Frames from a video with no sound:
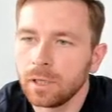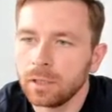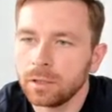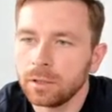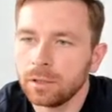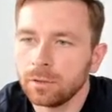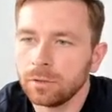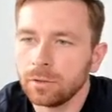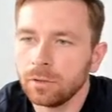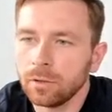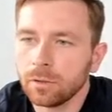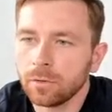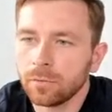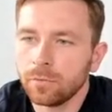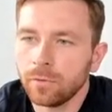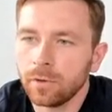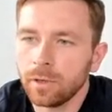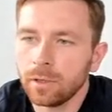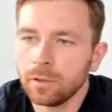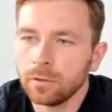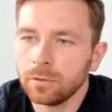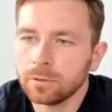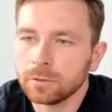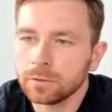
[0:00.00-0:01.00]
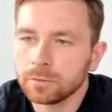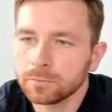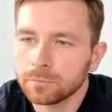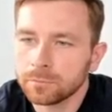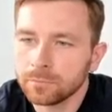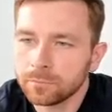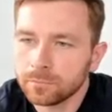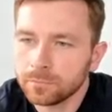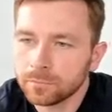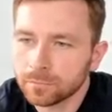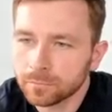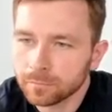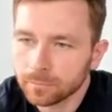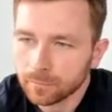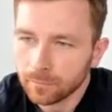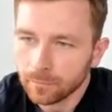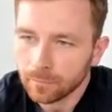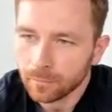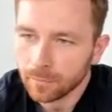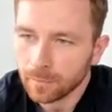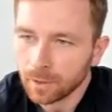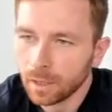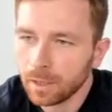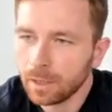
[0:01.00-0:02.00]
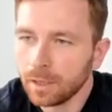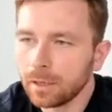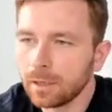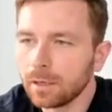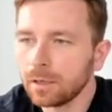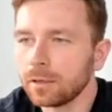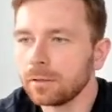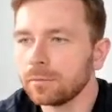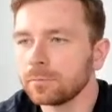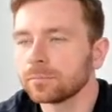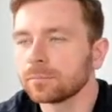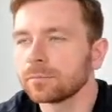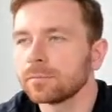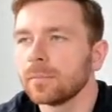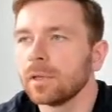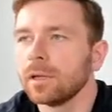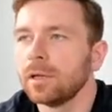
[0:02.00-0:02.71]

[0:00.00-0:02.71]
The log files are